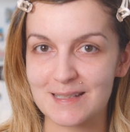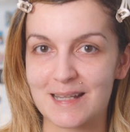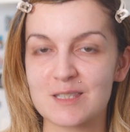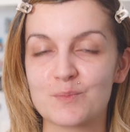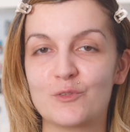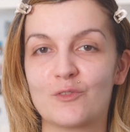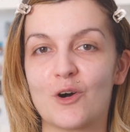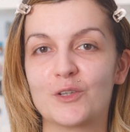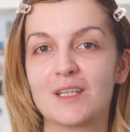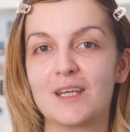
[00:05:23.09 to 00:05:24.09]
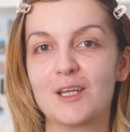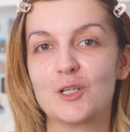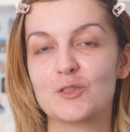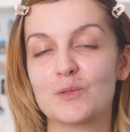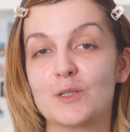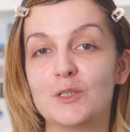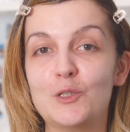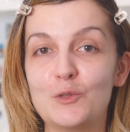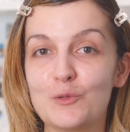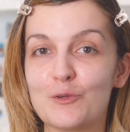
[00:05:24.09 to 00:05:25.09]
Let's move on to a
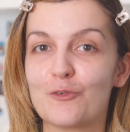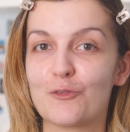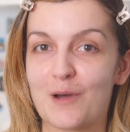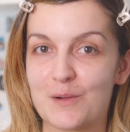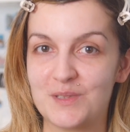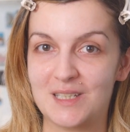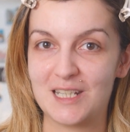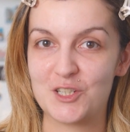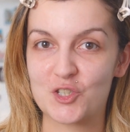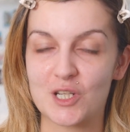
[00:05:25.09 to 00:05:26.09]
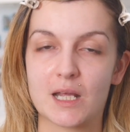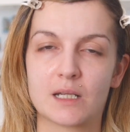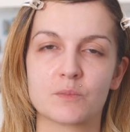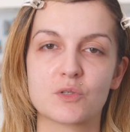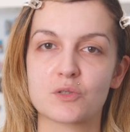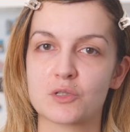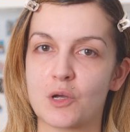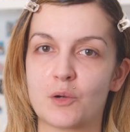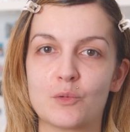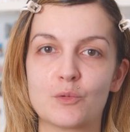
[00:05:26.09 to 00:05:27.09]
new foundation, and I'm
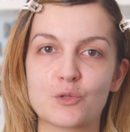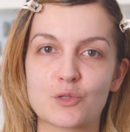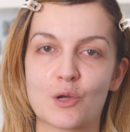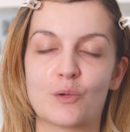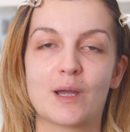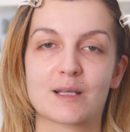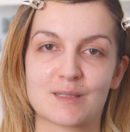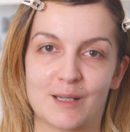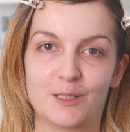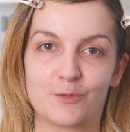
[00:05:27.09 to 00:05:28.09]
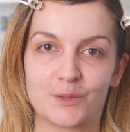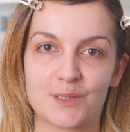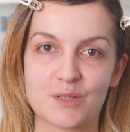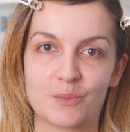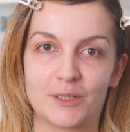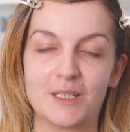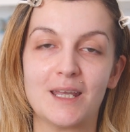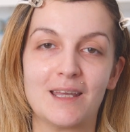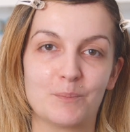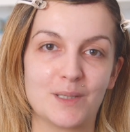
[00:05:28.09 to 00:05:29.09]
so so excited for this one
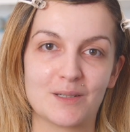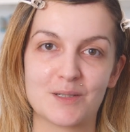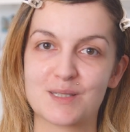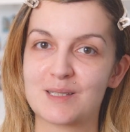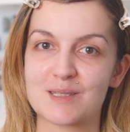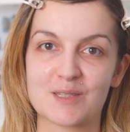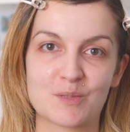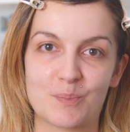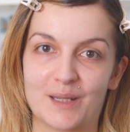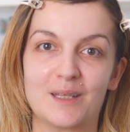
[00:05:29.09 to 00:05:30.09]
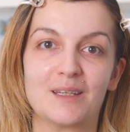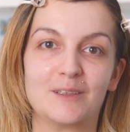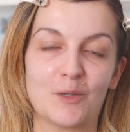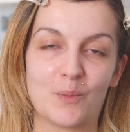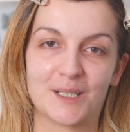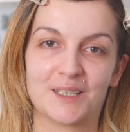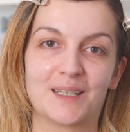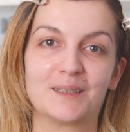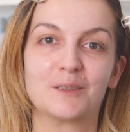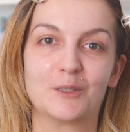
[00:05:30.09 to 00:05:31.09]
because this is by no other than